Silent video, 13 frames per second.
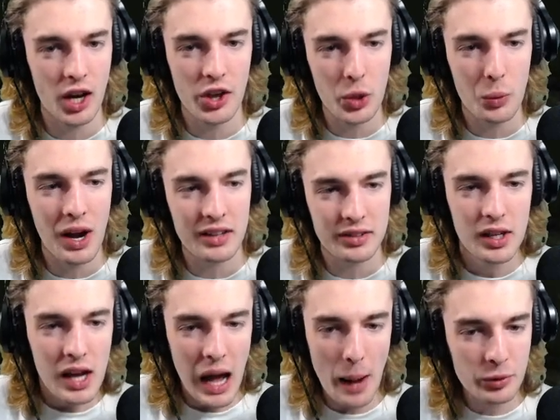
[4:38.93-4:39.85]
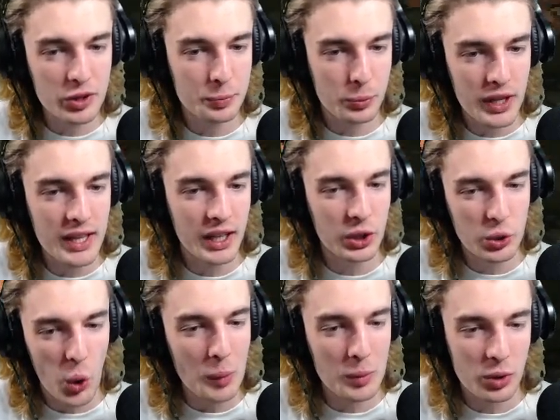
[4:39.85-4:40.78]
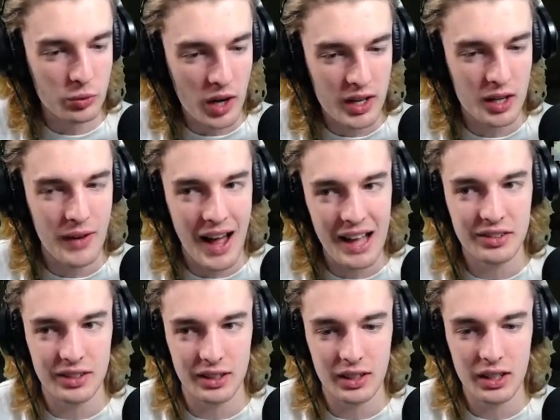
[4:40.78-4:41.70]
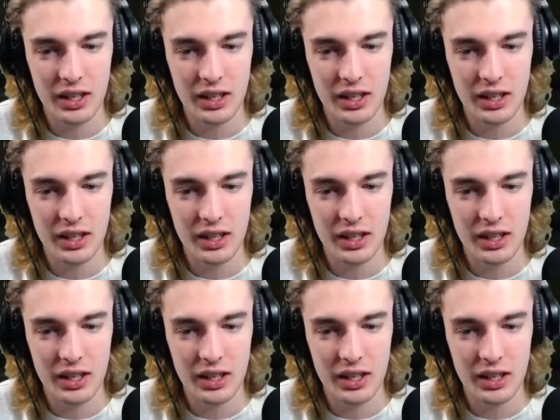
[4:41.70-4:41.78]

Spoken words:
Otherwise, I'm just playing a normal run of Isaac.